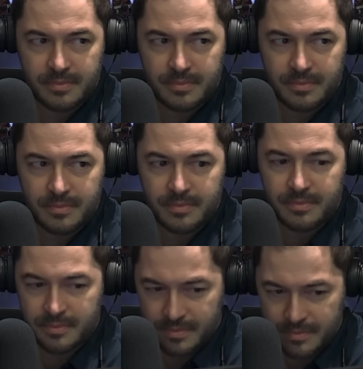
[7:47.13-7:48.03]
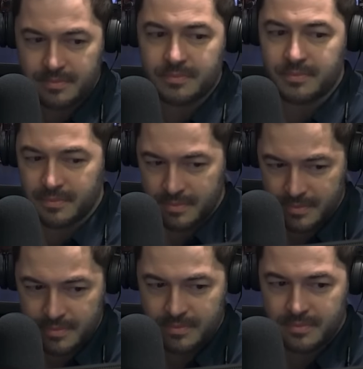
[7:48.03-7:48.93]

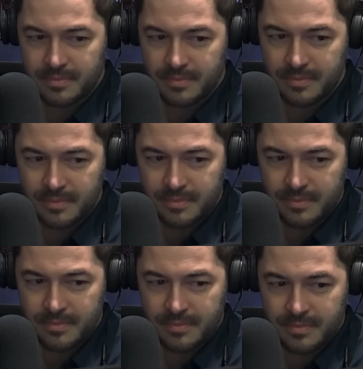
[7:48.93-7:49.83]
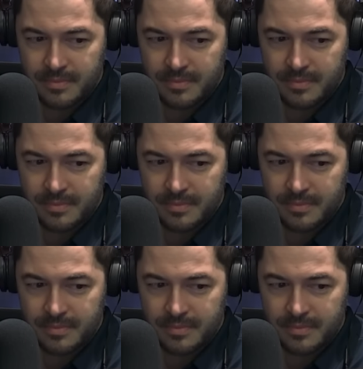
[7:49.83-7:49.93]
(not speaking)